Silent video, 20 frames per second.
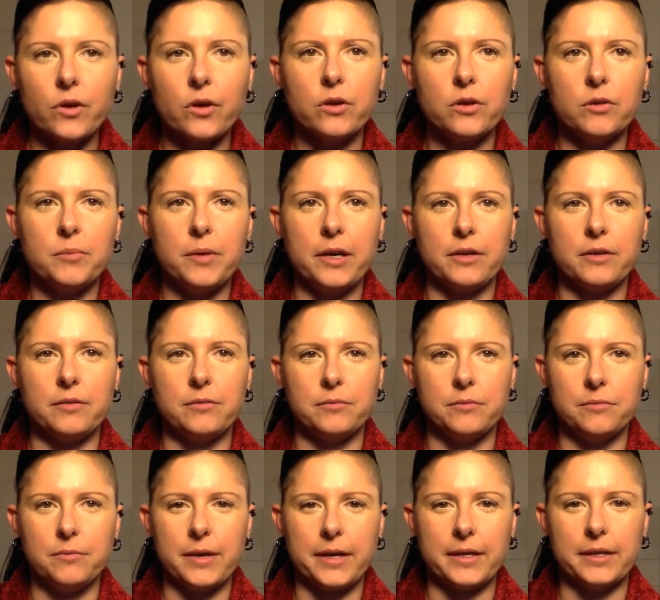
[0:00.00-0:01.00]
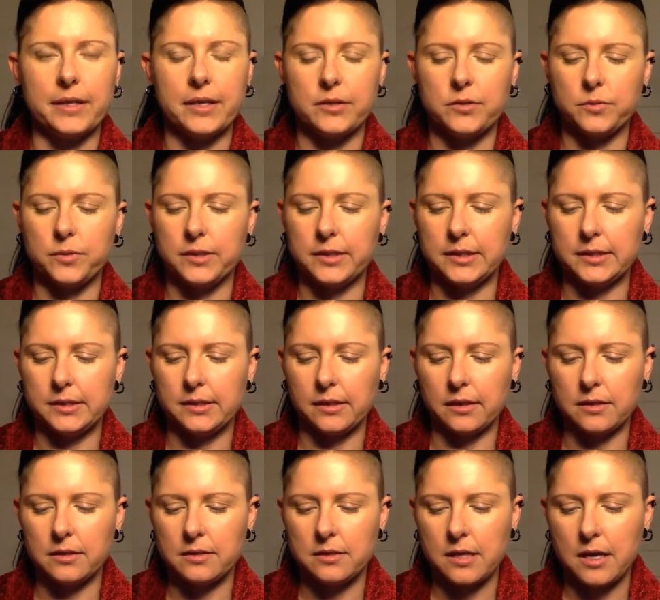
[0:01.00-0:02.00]
you may recognize what this
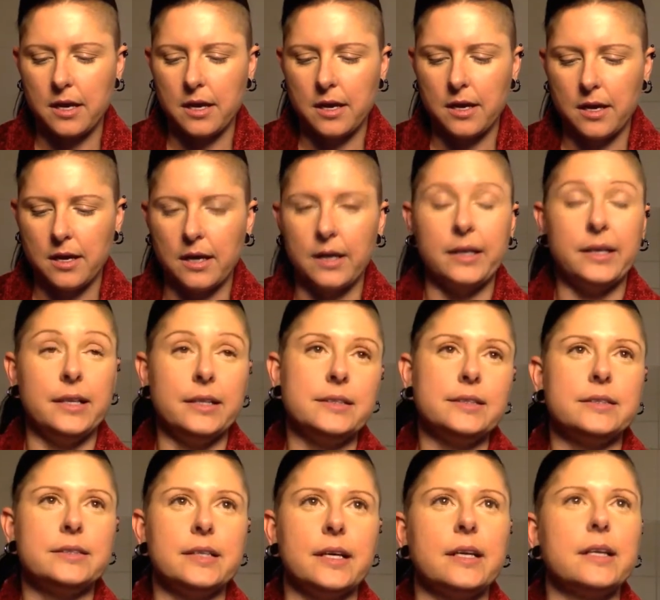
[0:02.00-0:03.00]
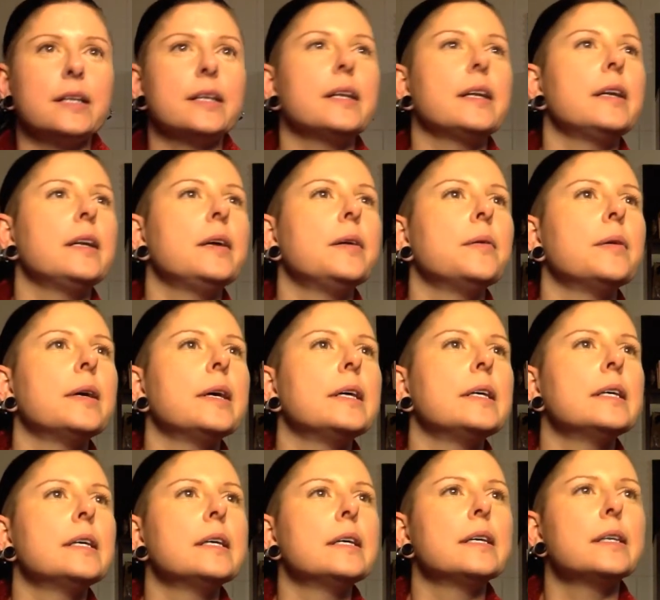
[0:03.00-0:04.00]
is. I need to set it
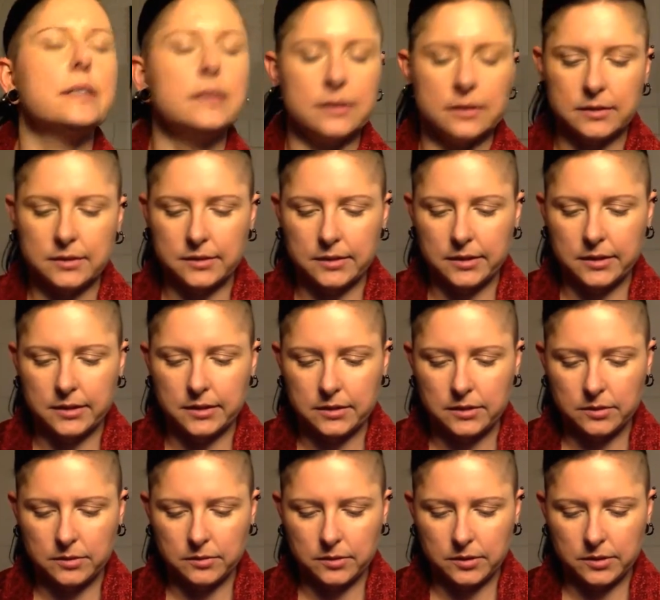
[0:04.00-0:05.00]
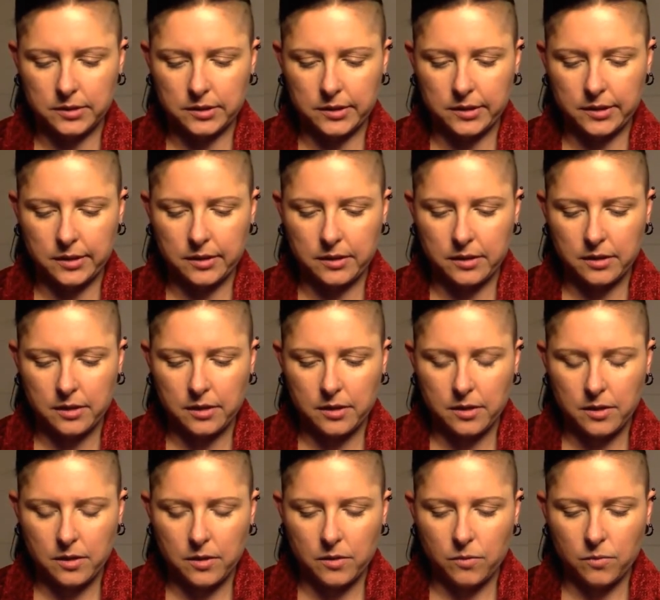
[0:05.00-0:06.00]
anyway, and let's see. So it's like
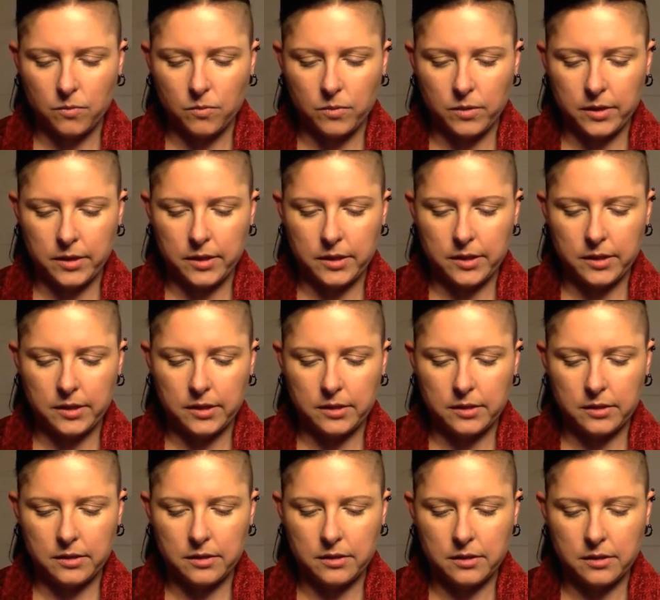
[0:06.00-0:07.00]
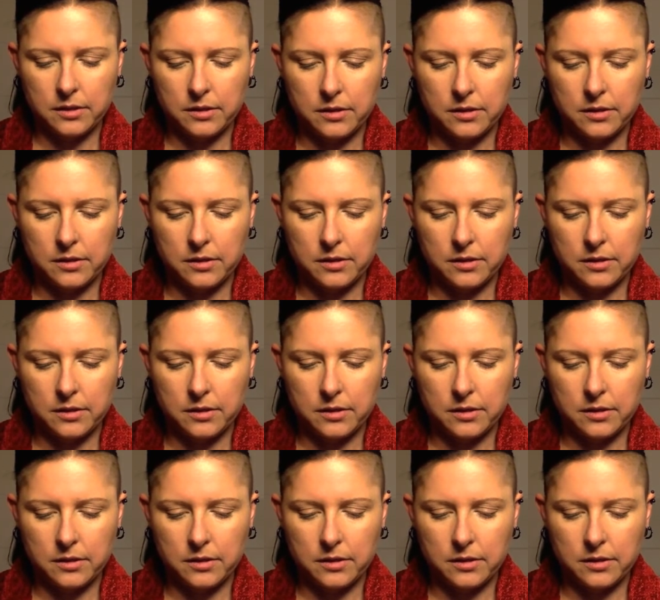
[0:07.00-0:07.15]
1,